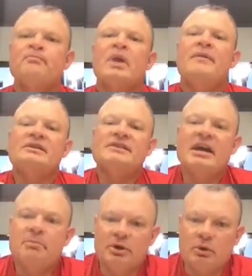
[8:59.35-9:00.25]
And that's how you
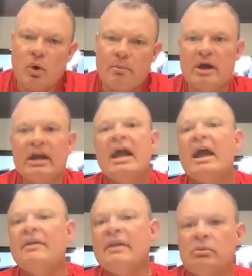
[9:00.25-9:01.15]
build a warm market.
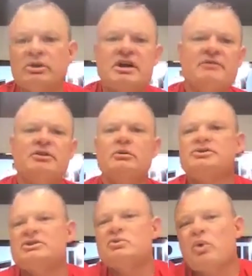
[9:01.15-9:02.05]
And then what you have to do is
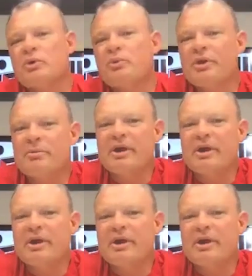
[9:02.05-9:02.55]
just work really, really